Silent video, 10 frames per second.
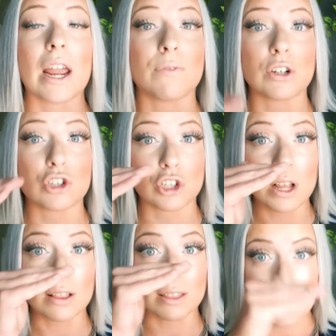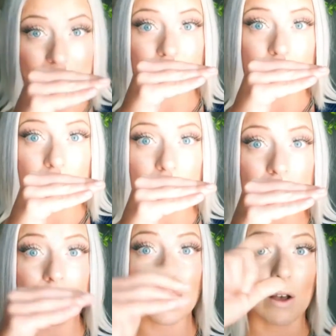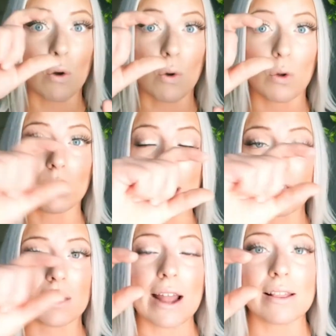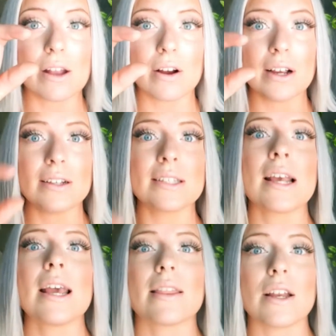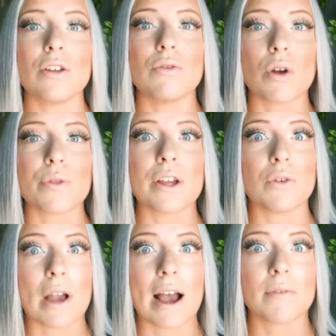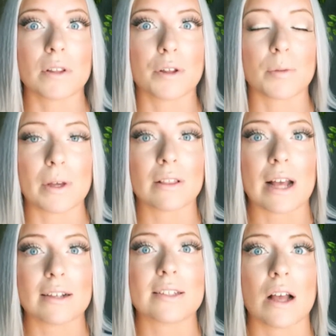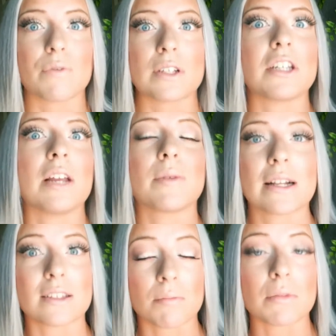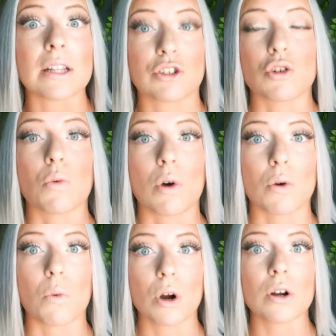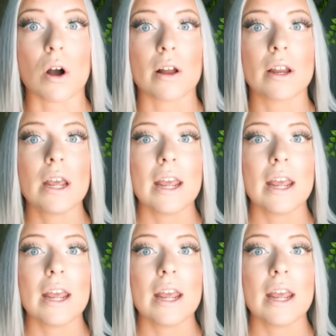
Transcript: If it's less than the whole like line there is, then you know that you have a little bit less self-esteem, and that's something that you'll want to work on.